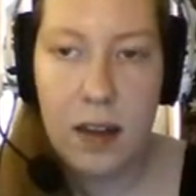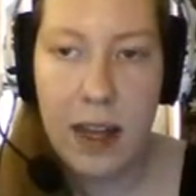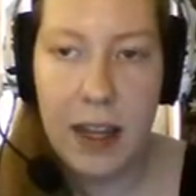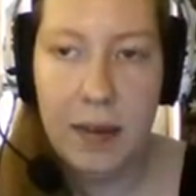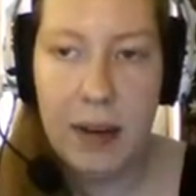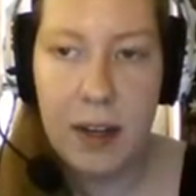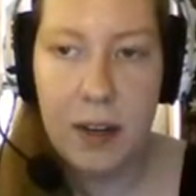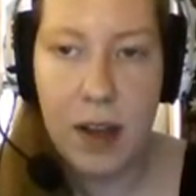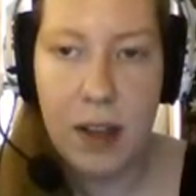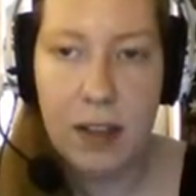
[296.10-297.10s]
Now you're ready
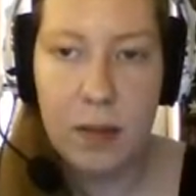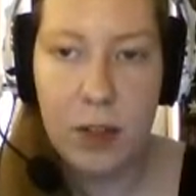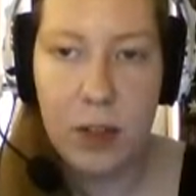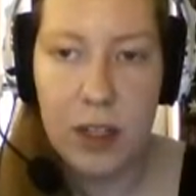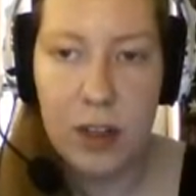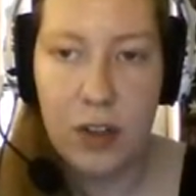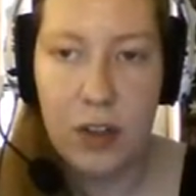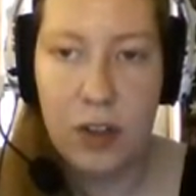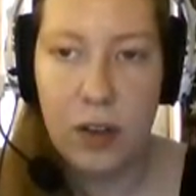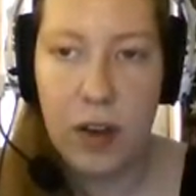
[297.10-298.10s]
to create some trees.
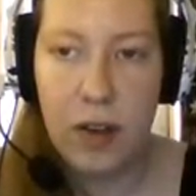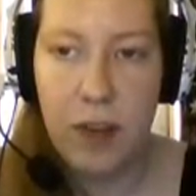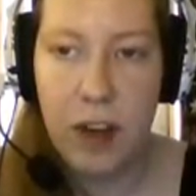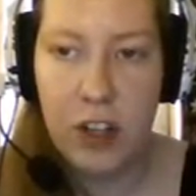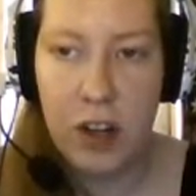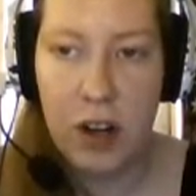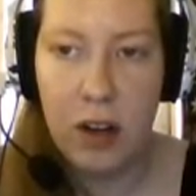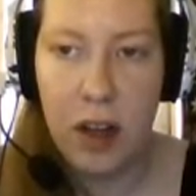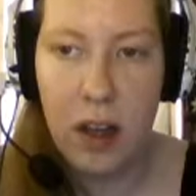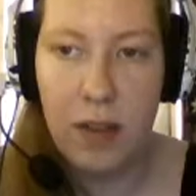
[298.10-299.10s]
Trees will create fresh
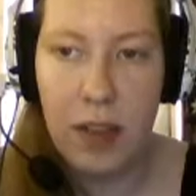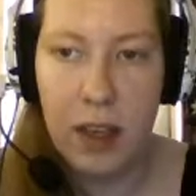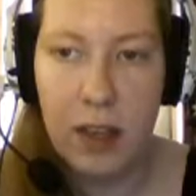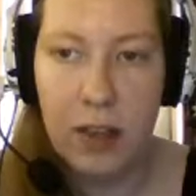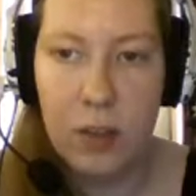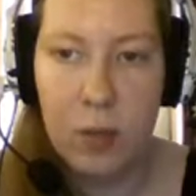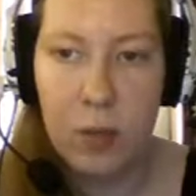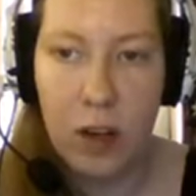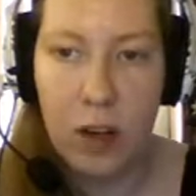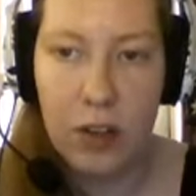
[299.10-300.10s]
air if they consume
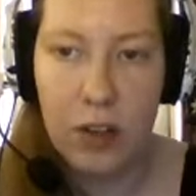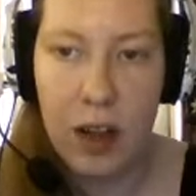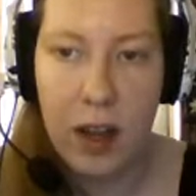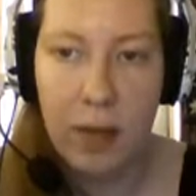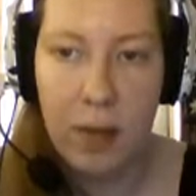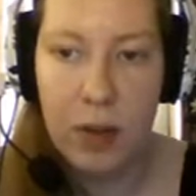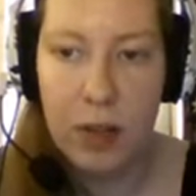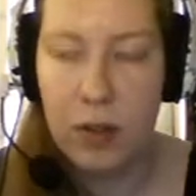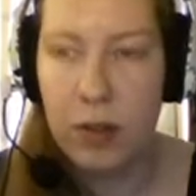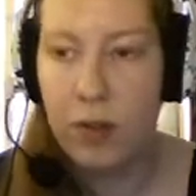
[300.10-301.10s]
water. Try and
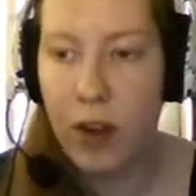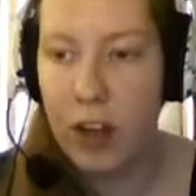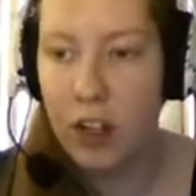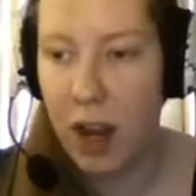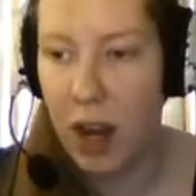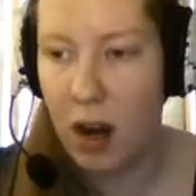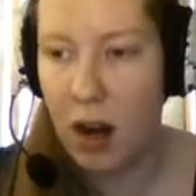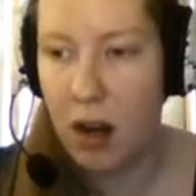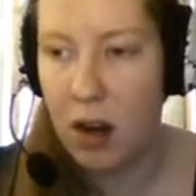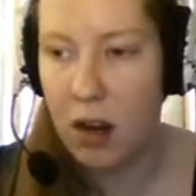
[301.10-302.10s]
produce fresh air.